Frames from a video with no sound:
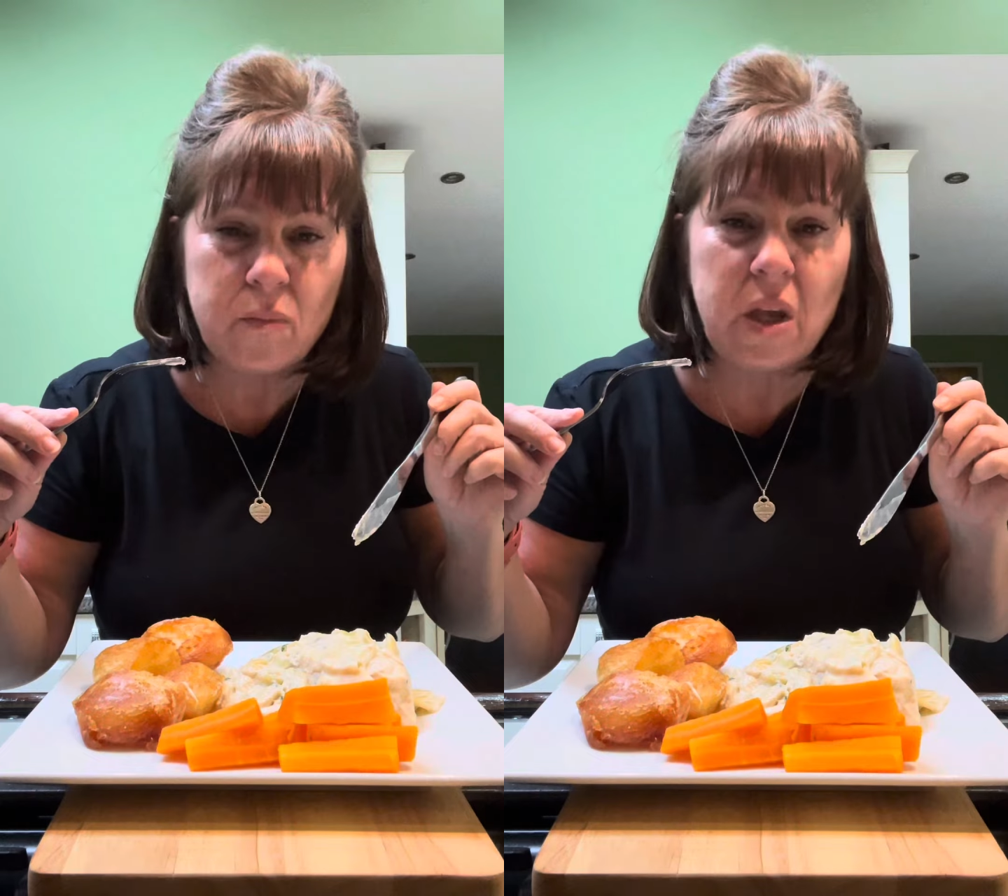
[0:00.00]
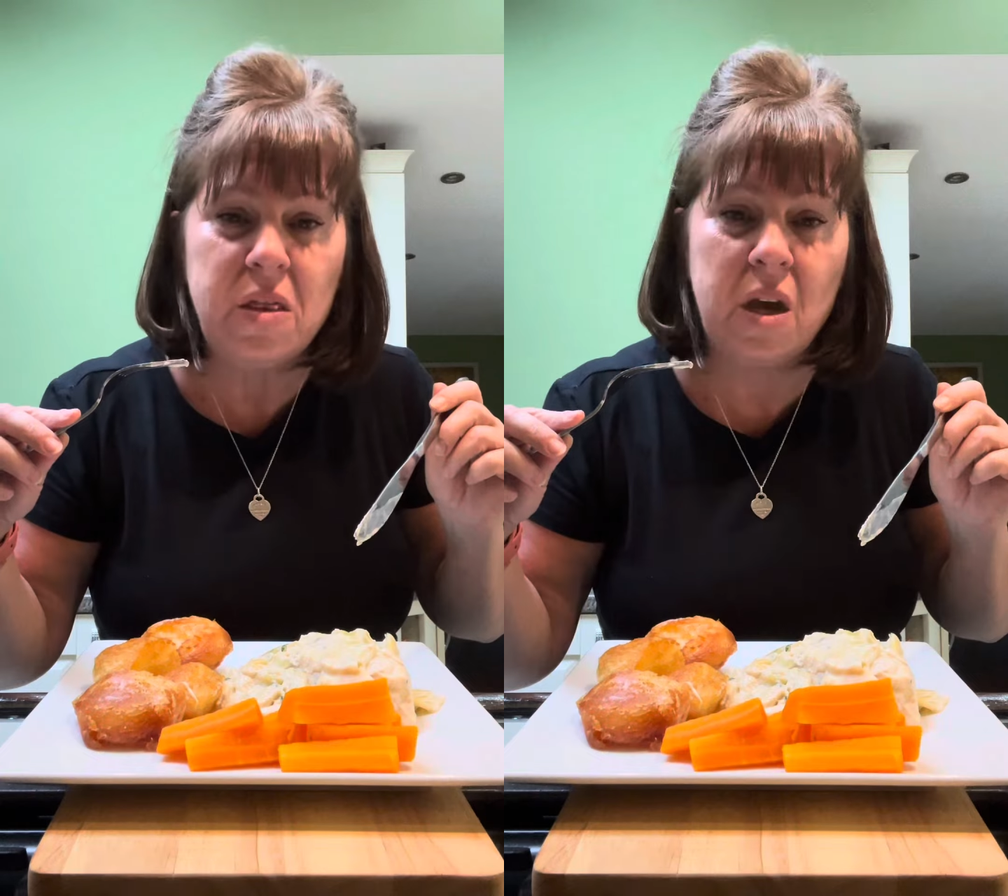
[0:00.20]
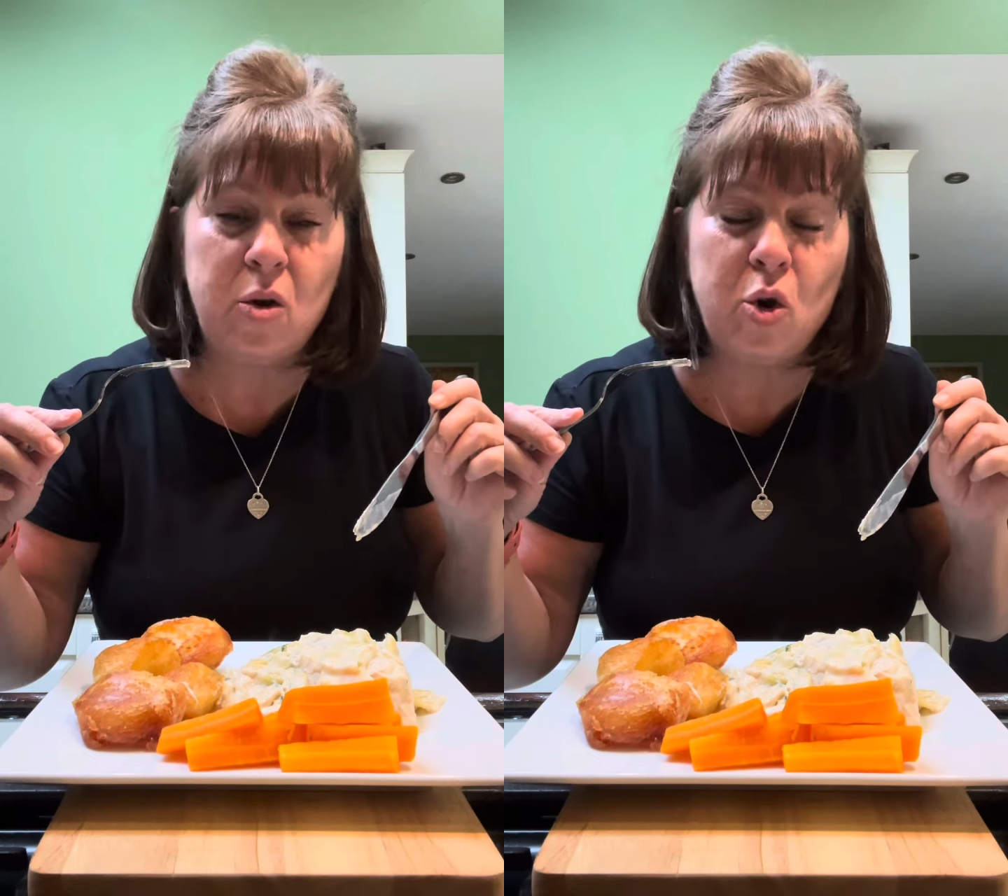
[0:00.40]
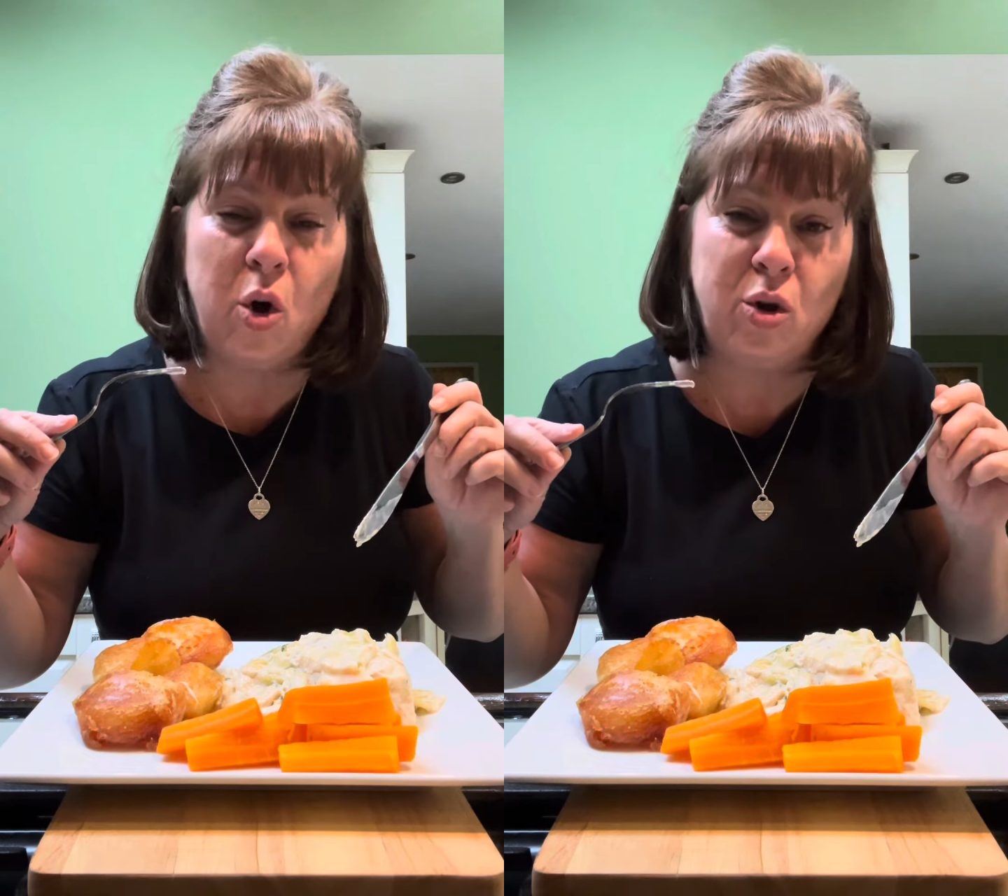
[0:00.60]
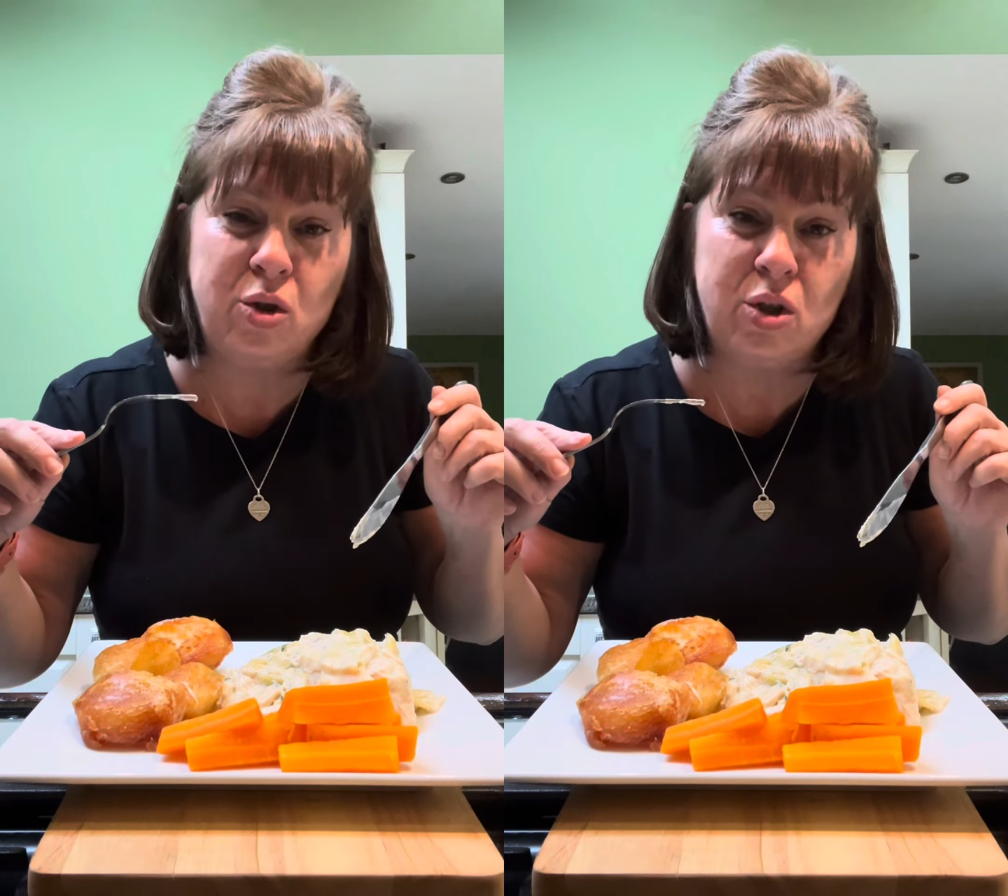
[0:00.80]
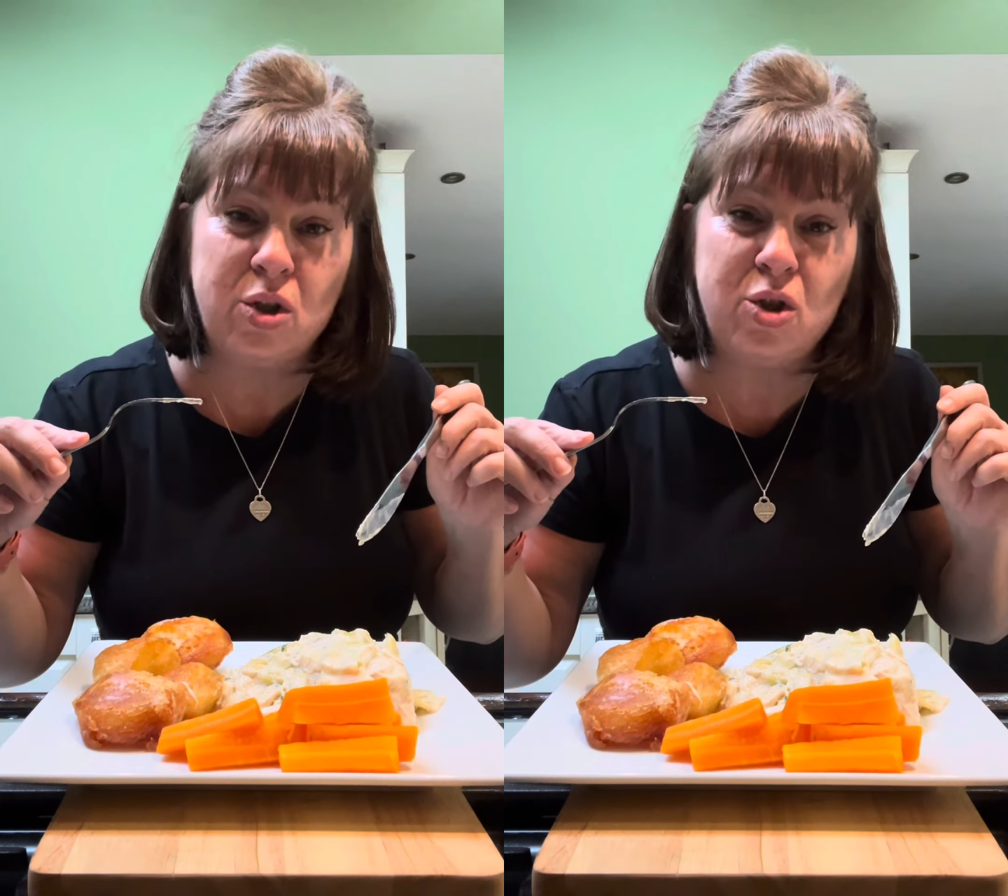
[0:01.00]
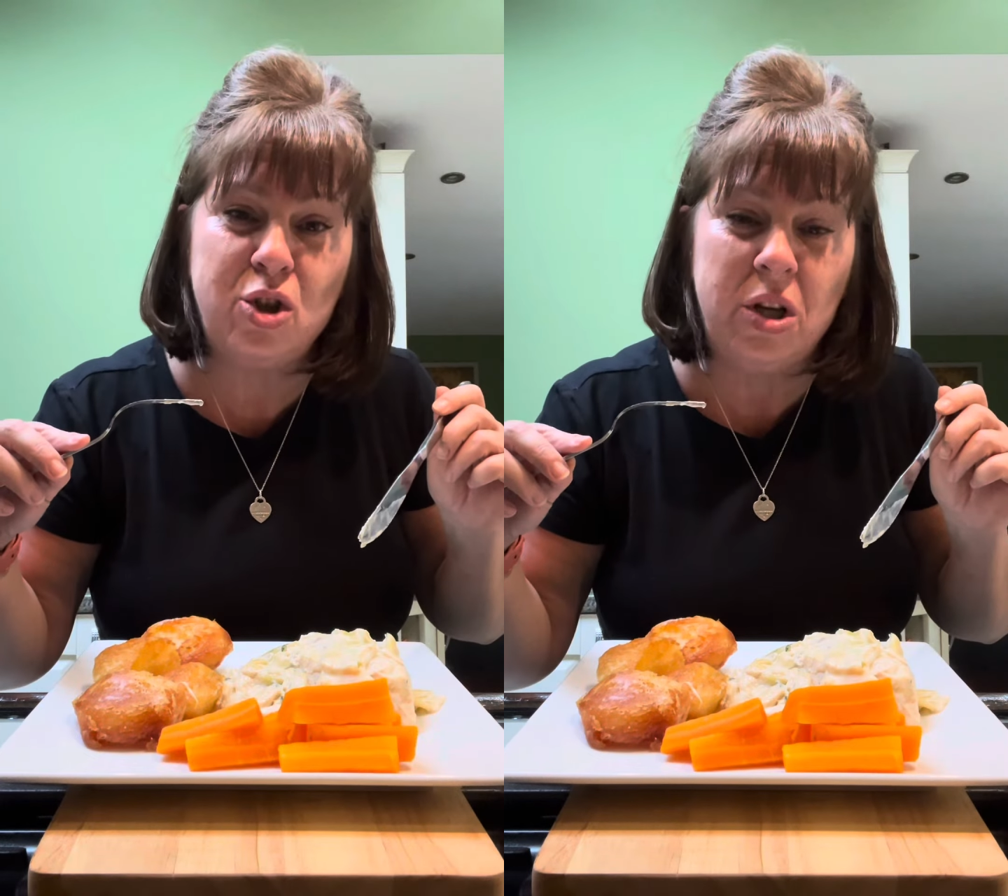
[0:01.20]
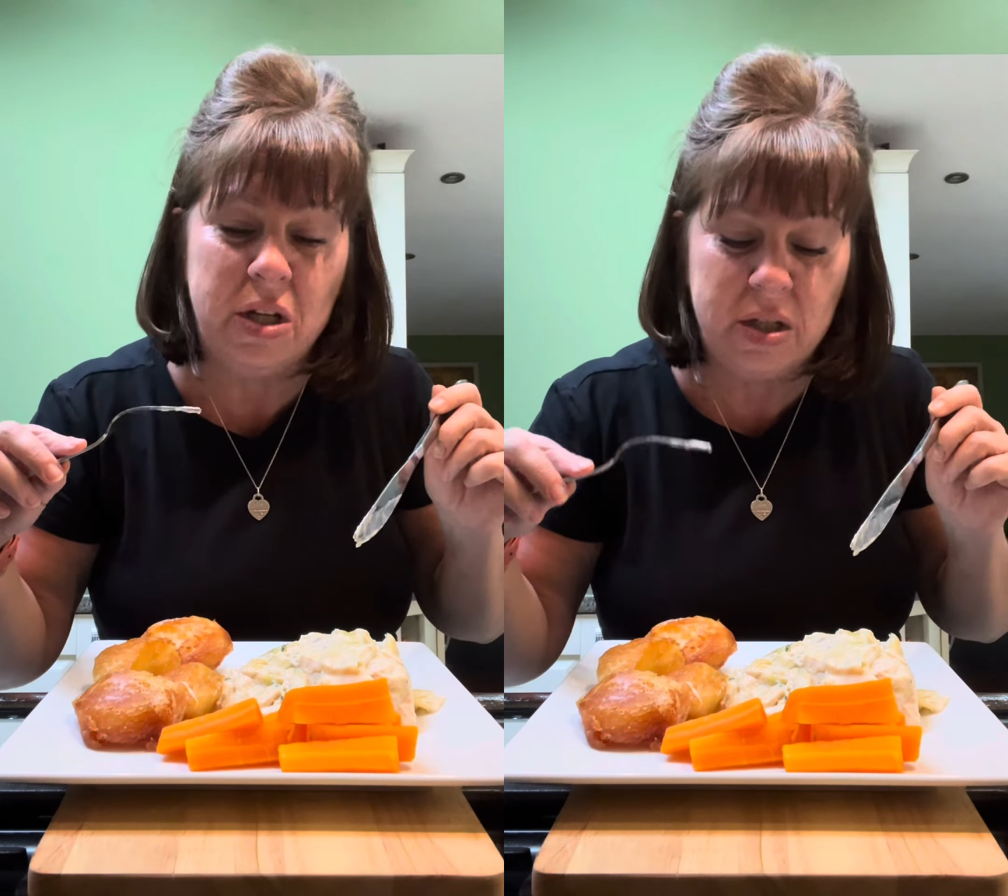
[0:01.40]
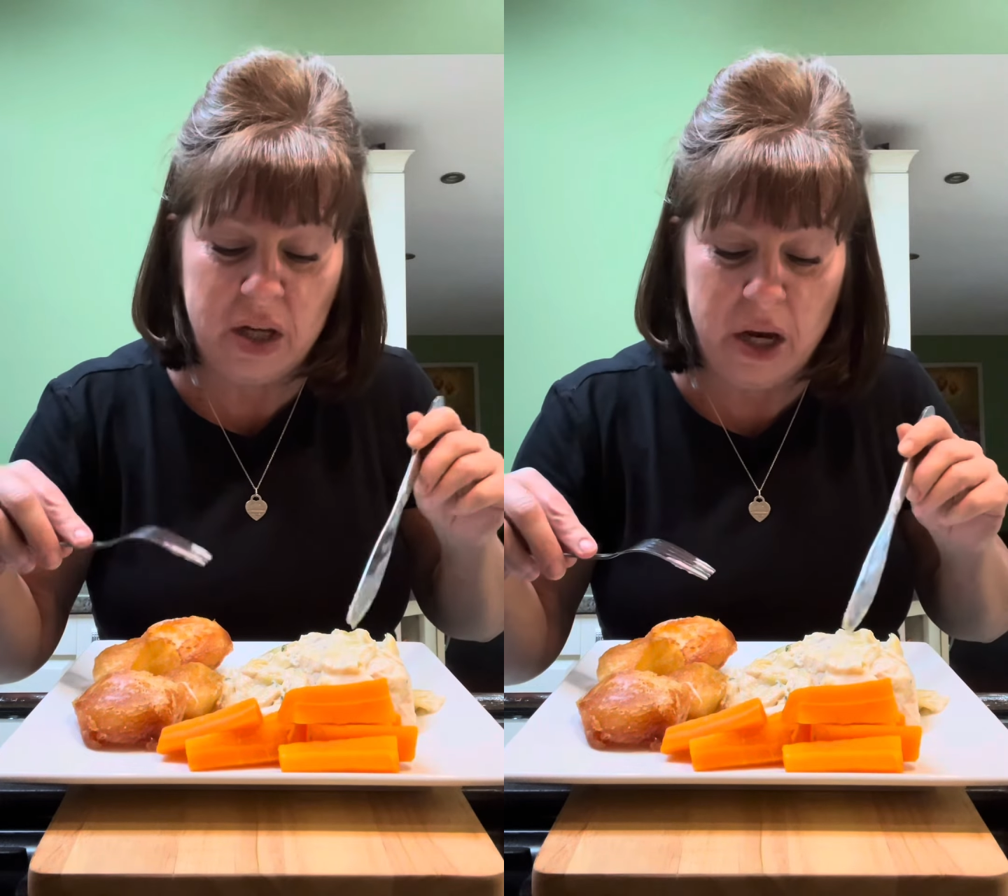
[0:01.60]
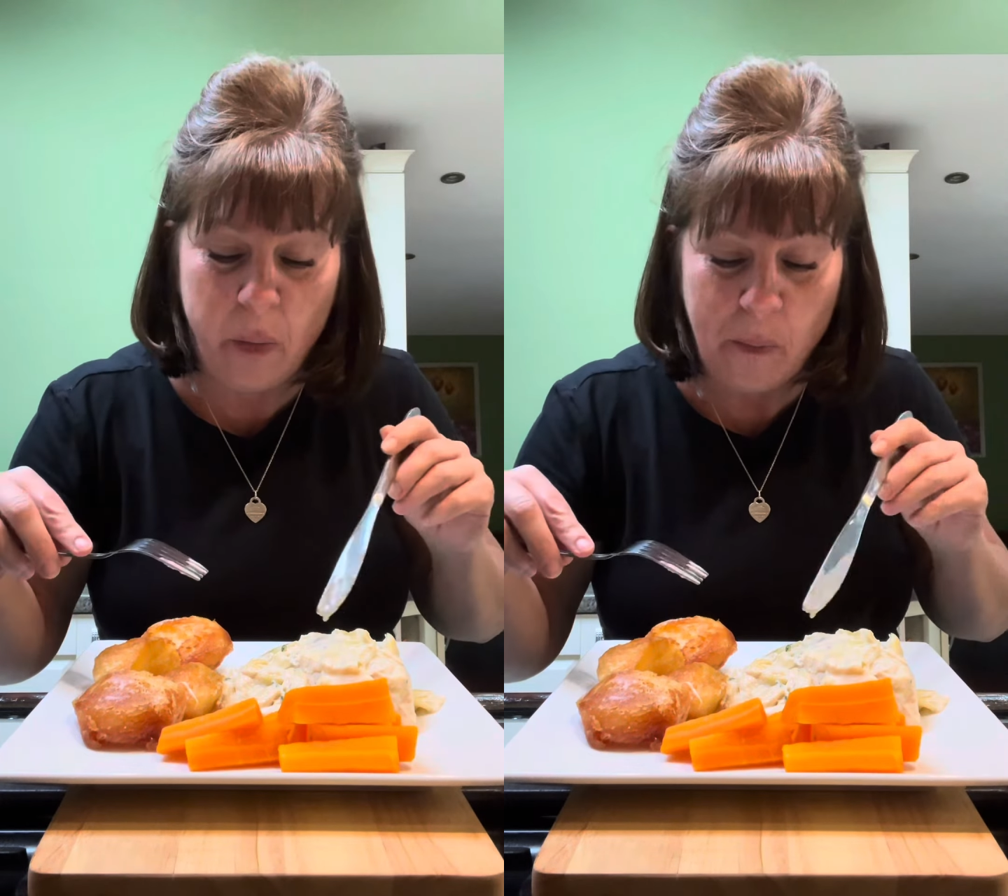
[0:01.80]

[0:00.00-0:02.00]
And that gorgeous, cheesy,